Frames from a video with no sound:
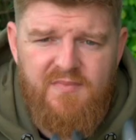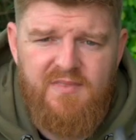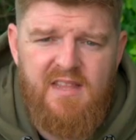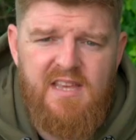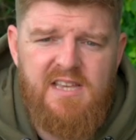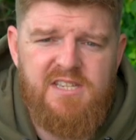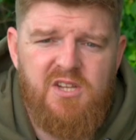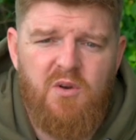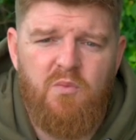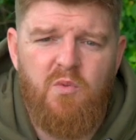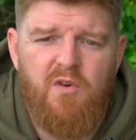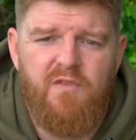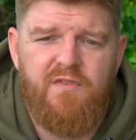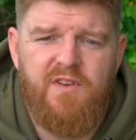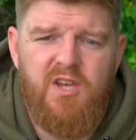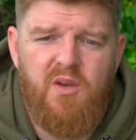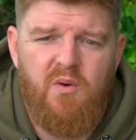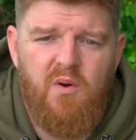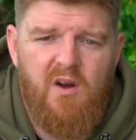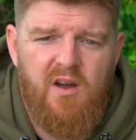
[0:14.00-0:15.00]
These are Wolf
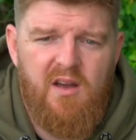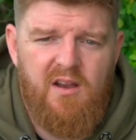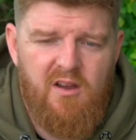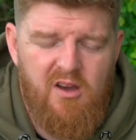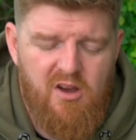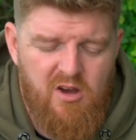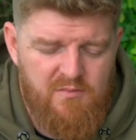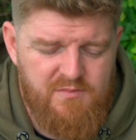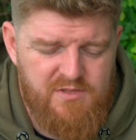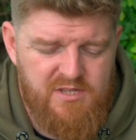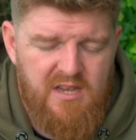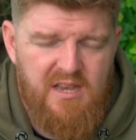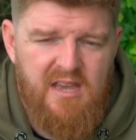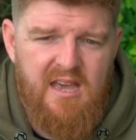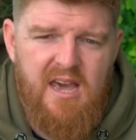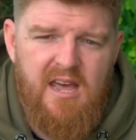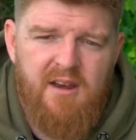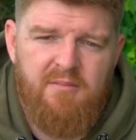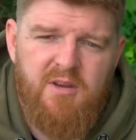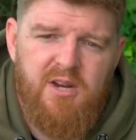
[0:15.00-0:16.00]
Qi alarms,
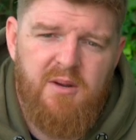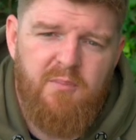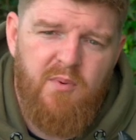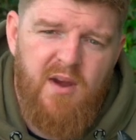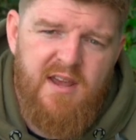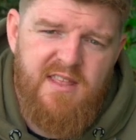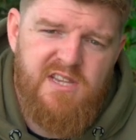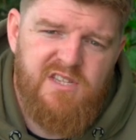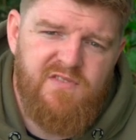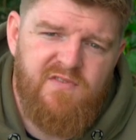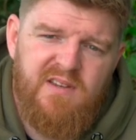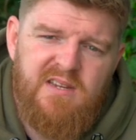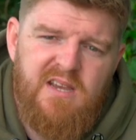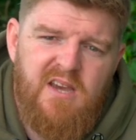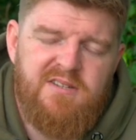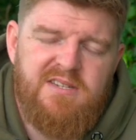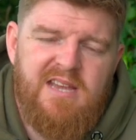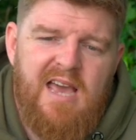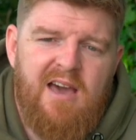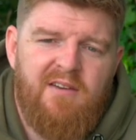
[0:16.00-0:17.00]
and I'm gonna break this
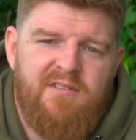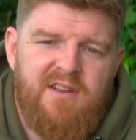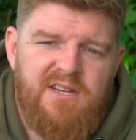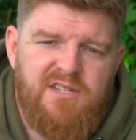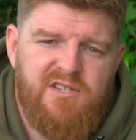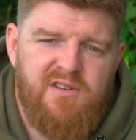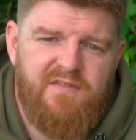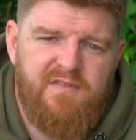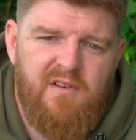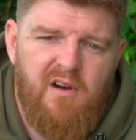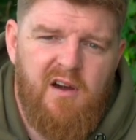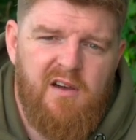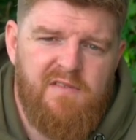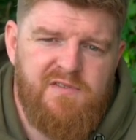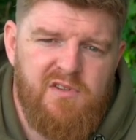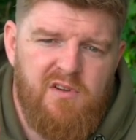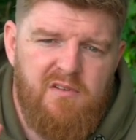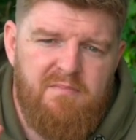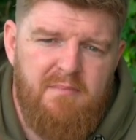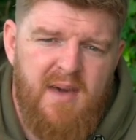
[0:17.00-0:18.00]
video down into five
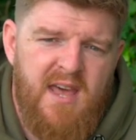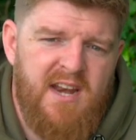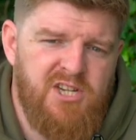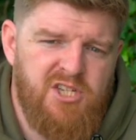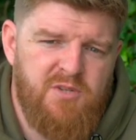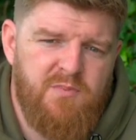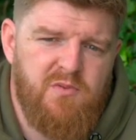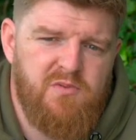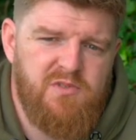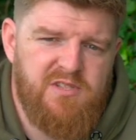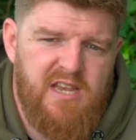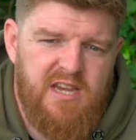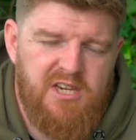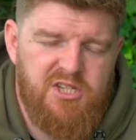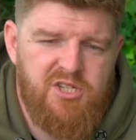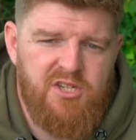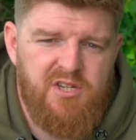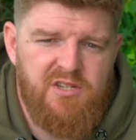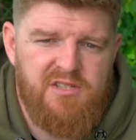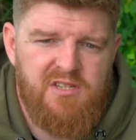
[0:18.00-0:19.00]
sort of manageable
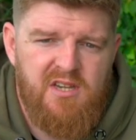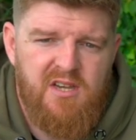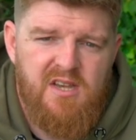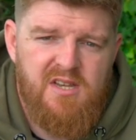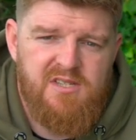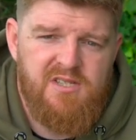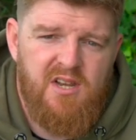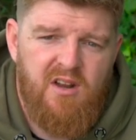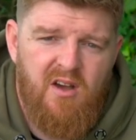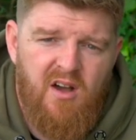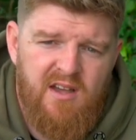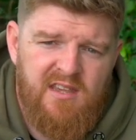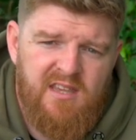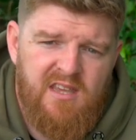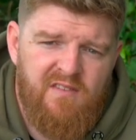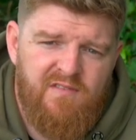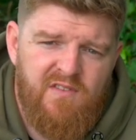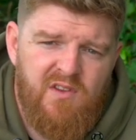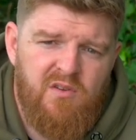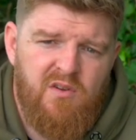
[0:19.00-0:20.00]
sections so that I can
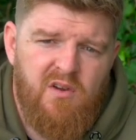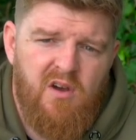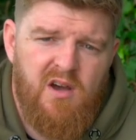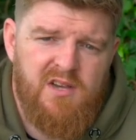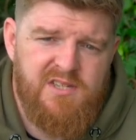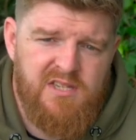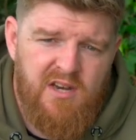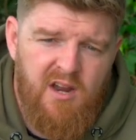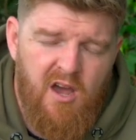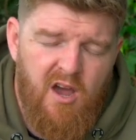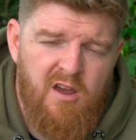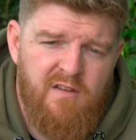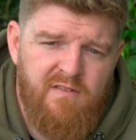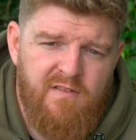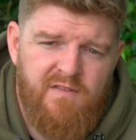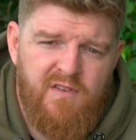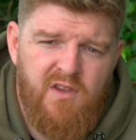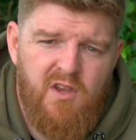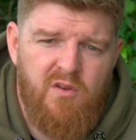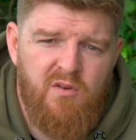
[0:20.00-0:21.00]
give you guys an
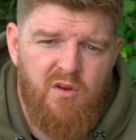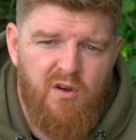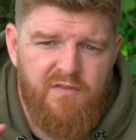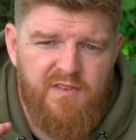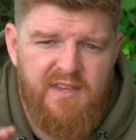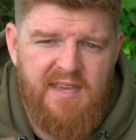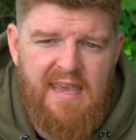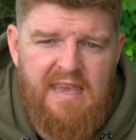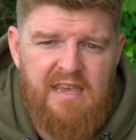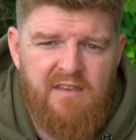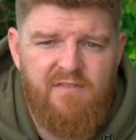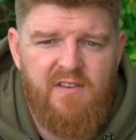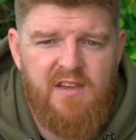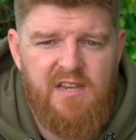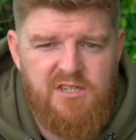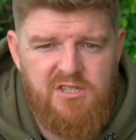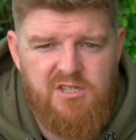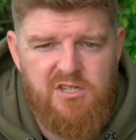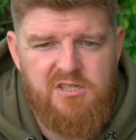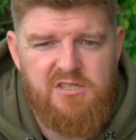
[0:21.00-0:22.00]
overview of key
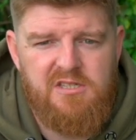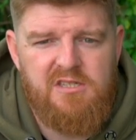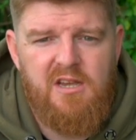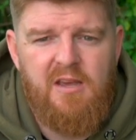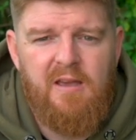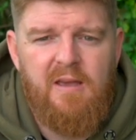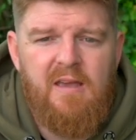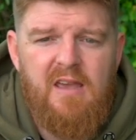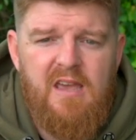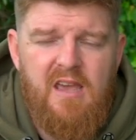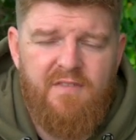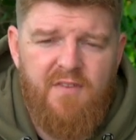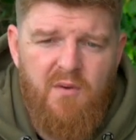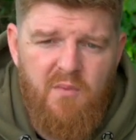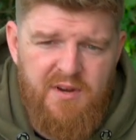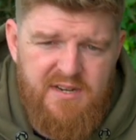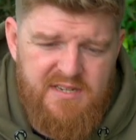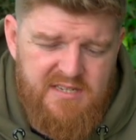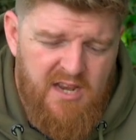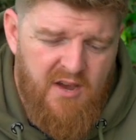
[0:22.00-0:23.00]
features. If I
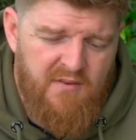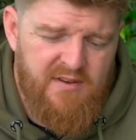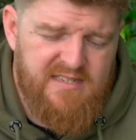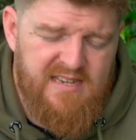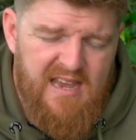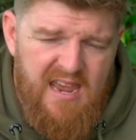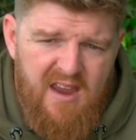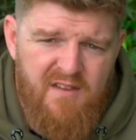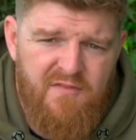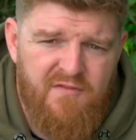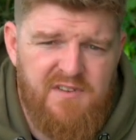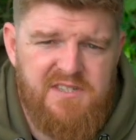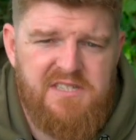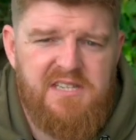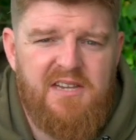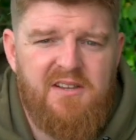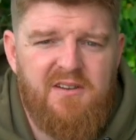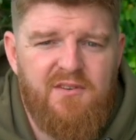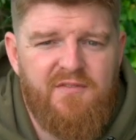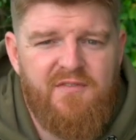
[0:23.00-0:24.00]
wanted to go into every
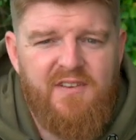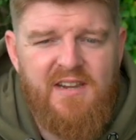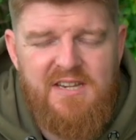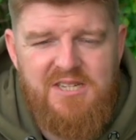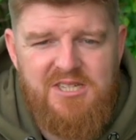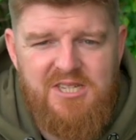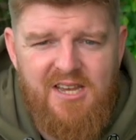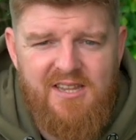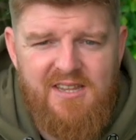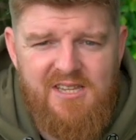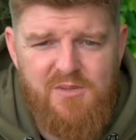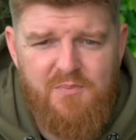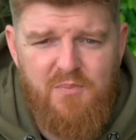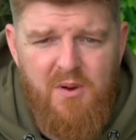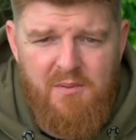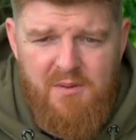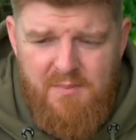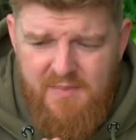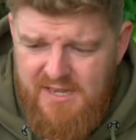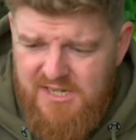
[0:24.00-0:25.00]
single feature, this would
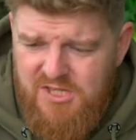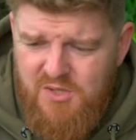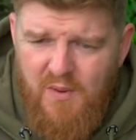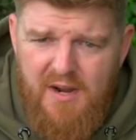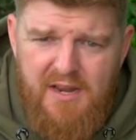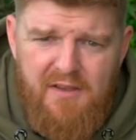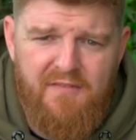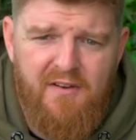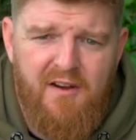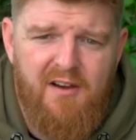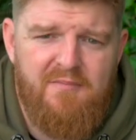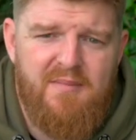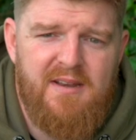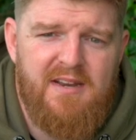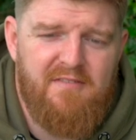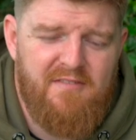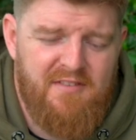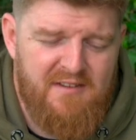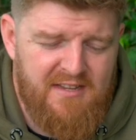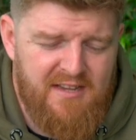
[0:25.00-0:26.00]
probably be a 25
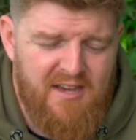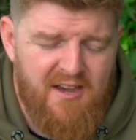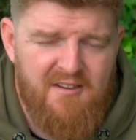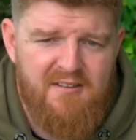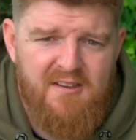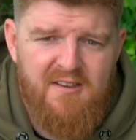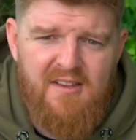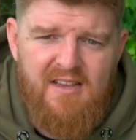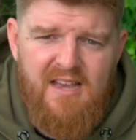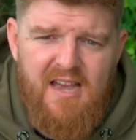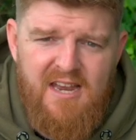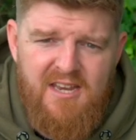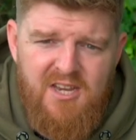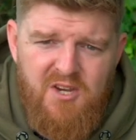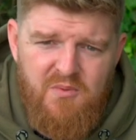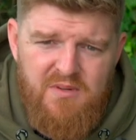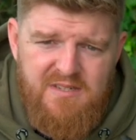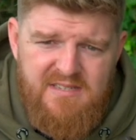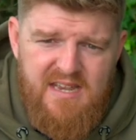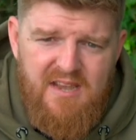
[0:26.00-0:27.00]
minute video, and
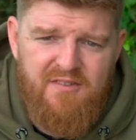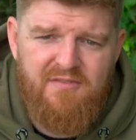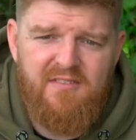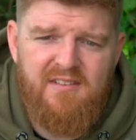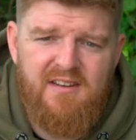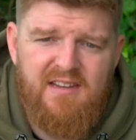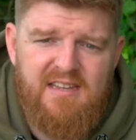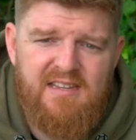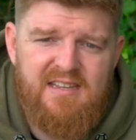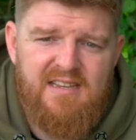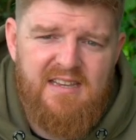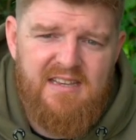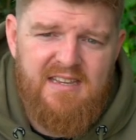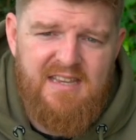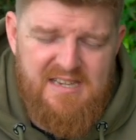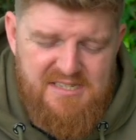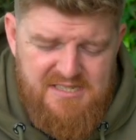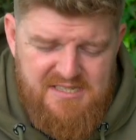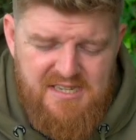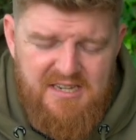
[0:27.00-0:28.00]
you would definitely
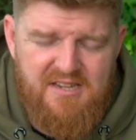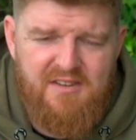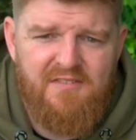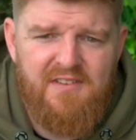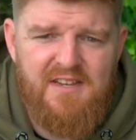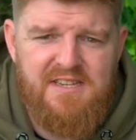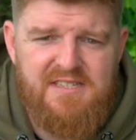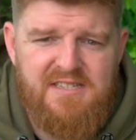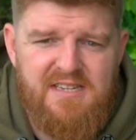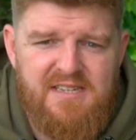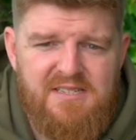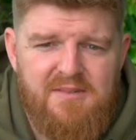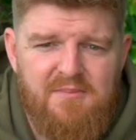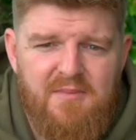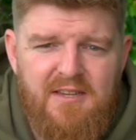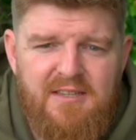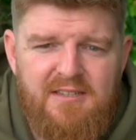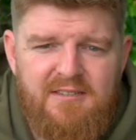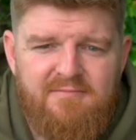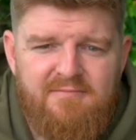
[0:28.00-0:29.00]
get sick of listening to me.